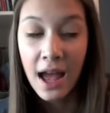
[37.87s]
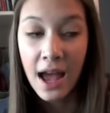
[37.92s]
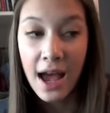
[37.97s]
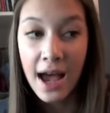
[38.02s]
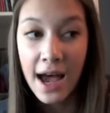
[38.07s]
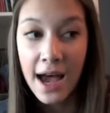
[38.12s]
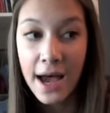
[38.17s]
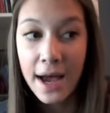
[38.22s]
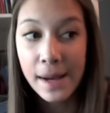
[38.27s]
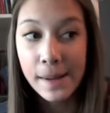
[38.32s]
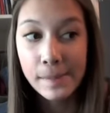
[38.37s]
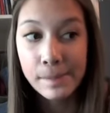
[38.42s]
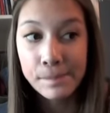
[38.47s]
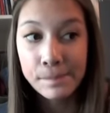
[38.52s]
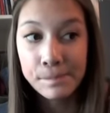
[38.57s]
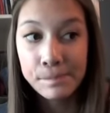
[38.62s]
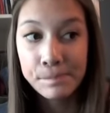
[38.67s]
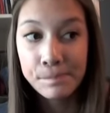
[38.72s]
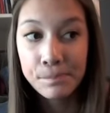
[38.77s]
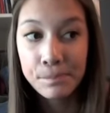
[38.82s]

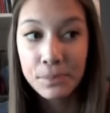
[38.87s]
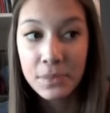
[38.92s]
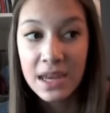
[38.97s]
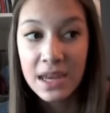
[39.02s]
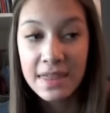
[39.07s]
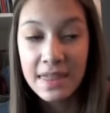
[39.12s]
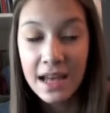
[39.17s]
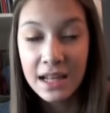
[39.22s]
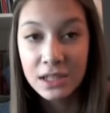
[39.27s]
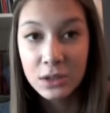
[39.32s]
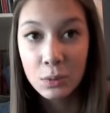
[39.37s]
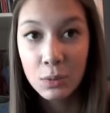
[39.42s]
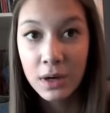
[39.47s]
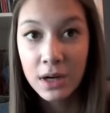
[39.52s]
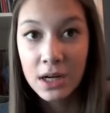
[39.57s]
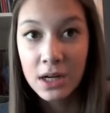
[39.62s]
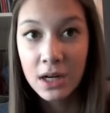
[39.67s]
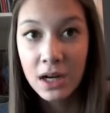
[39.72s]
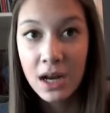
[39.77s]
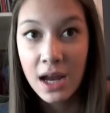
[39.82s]
Um, and that's
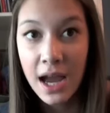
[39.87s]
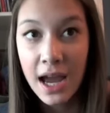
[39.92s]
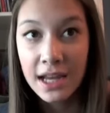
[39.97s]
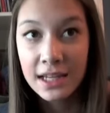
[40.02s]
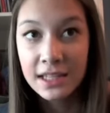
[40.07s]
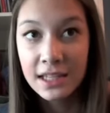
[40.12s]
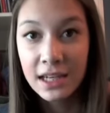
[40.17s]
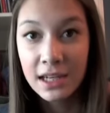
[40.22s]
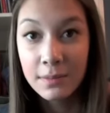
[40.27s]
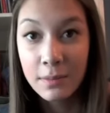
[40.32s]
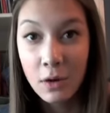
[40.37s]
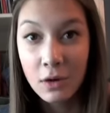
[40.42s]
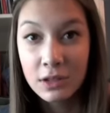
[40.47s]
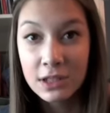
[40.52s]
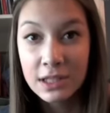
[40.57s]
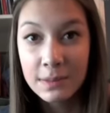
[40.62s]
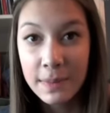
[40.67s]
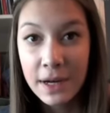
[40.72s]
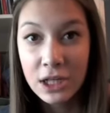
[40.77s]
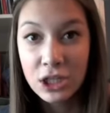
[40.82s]
where I did
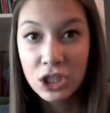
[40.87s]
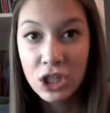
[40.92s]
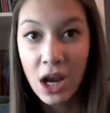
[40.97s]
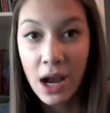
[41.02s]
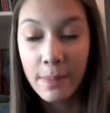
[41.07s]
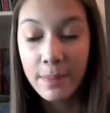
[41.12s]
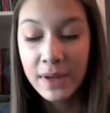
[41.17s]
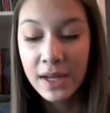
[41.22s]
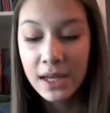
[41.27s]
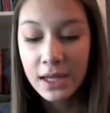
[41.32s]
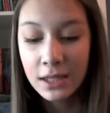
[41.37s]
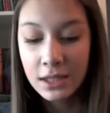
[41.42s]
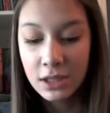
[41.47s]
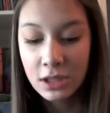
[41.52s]
most of my shopping.